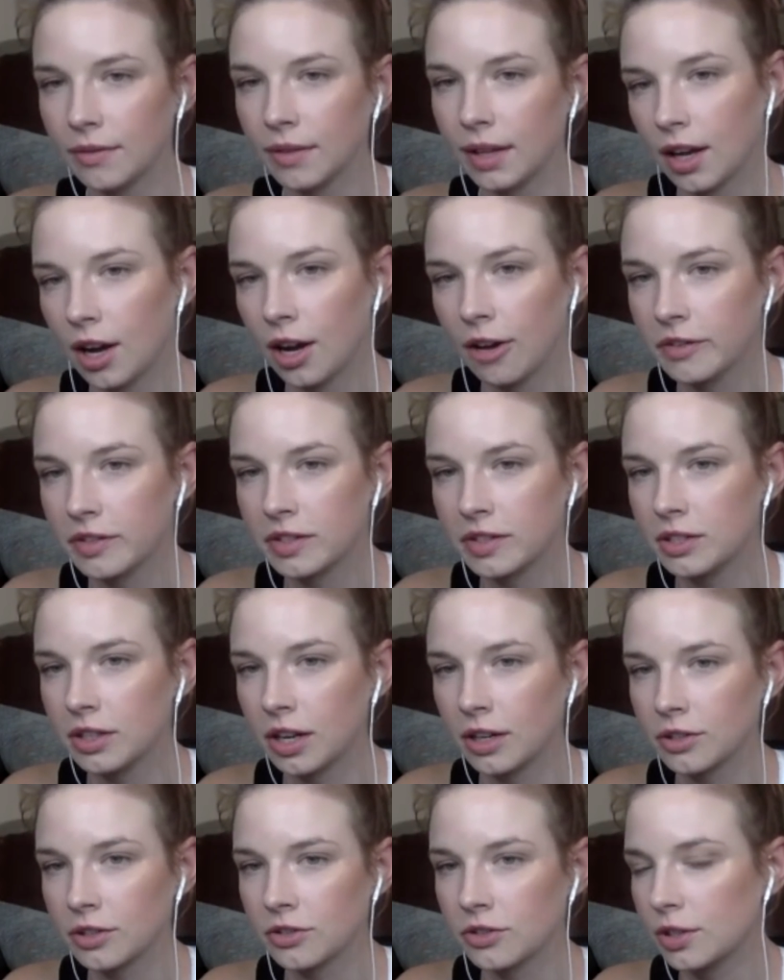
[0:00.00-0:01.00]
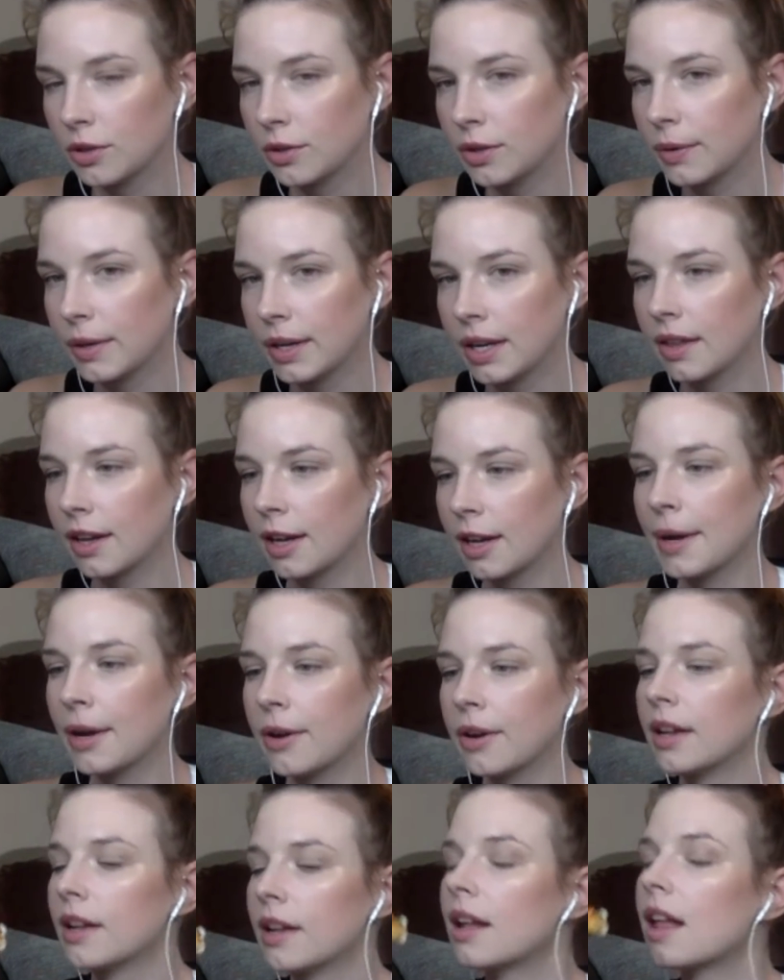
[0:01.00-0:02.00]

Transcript: Like, obviously, doctors don't know anything about it.